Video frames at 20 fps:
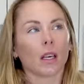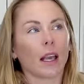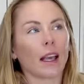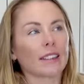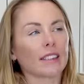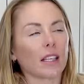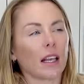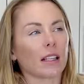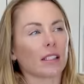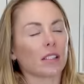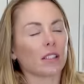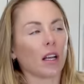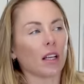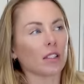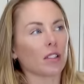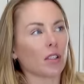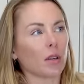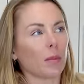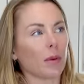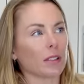it's it's
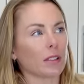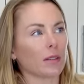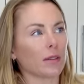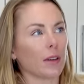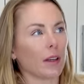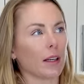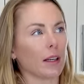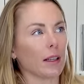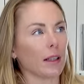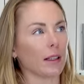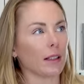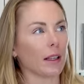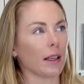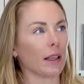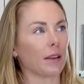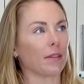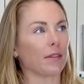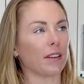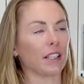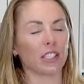not so much of a
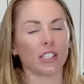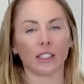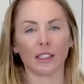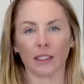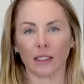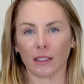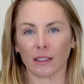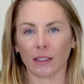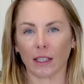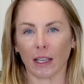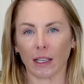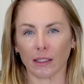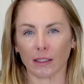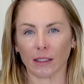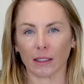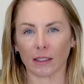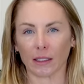like fishy taste.